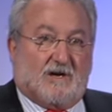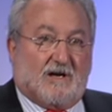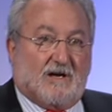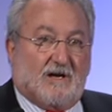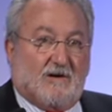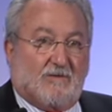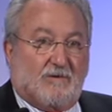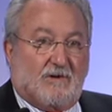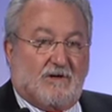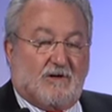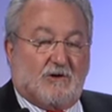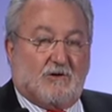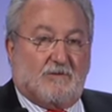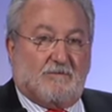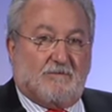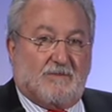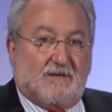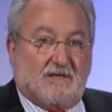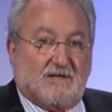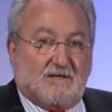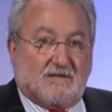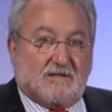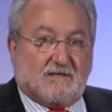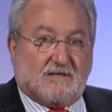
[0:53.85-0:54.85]
Can we
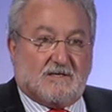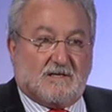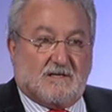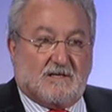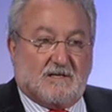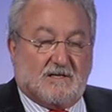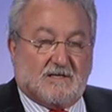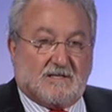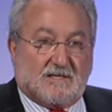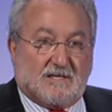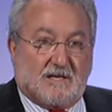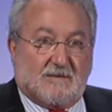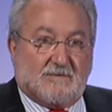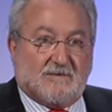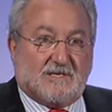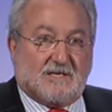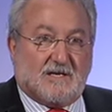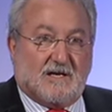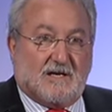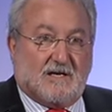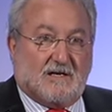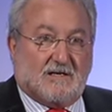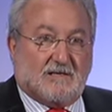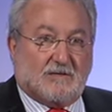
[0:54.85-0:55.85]
convince stem
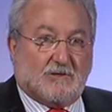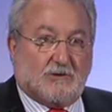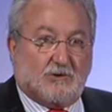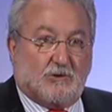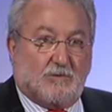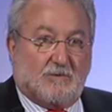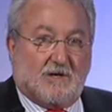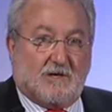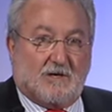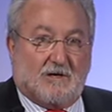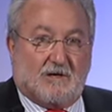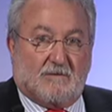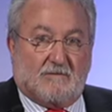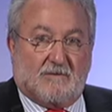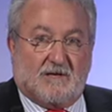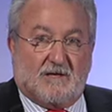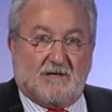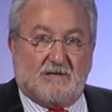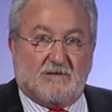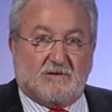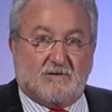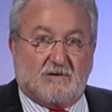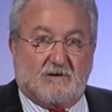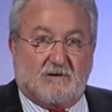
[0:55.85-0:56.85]
cells to become
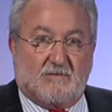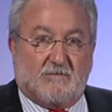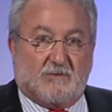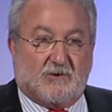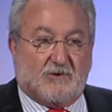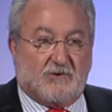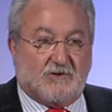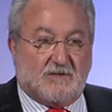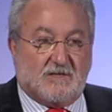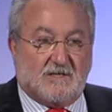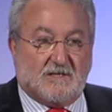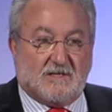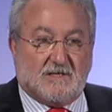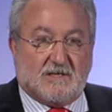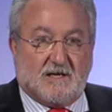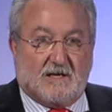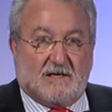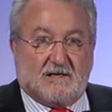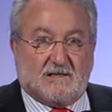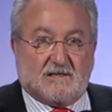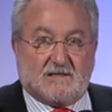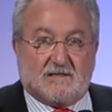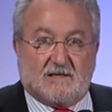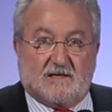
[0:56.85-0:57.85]
insulin-producing
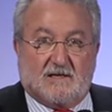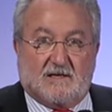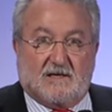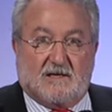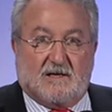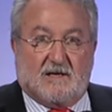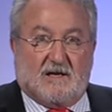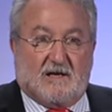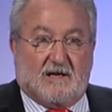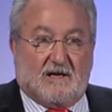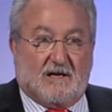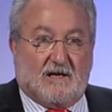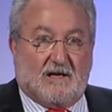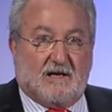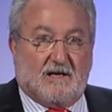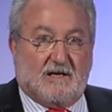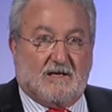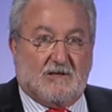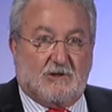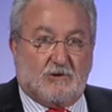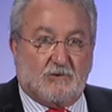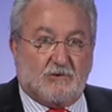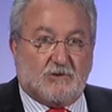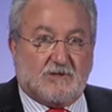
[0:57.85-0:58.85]
cells
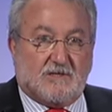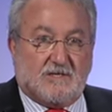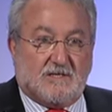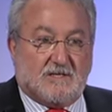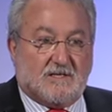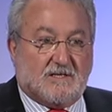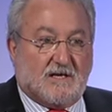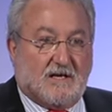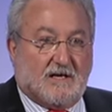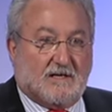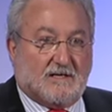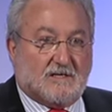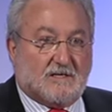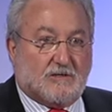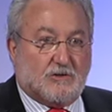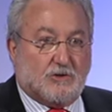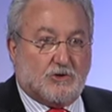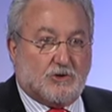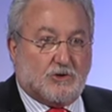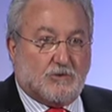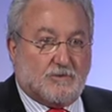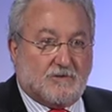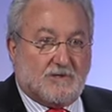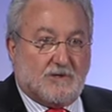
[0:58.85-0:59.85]
and use these cells
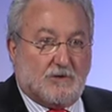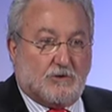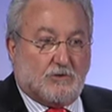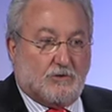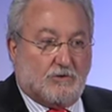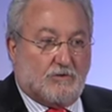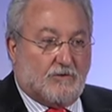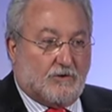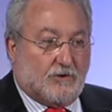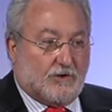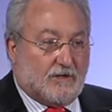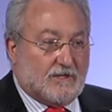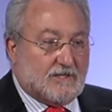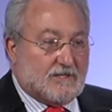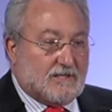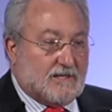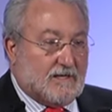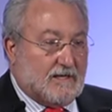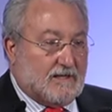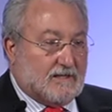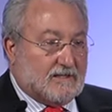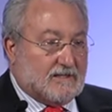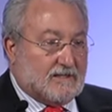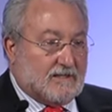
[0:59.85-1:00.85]
to substitute for the
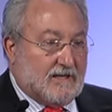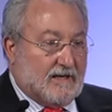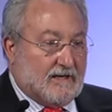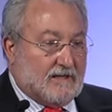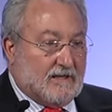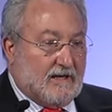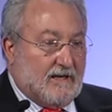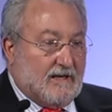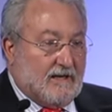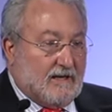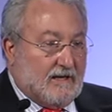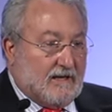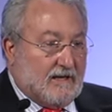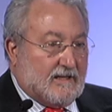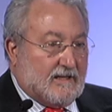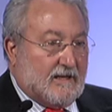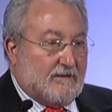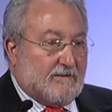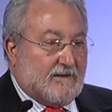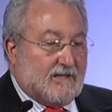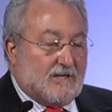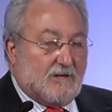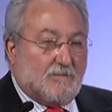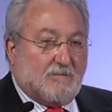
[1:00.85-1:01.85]
cells that
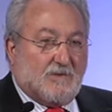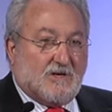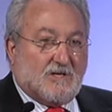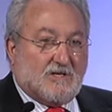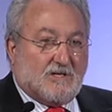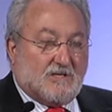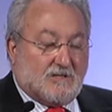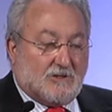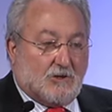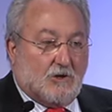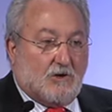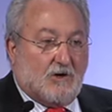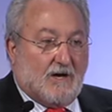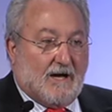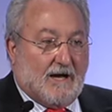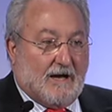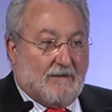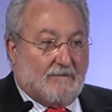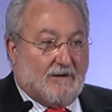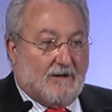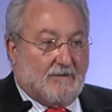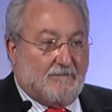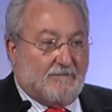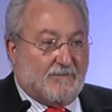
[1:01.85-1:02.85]
diabetic patients don't
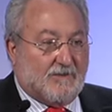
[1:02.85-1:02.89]
have?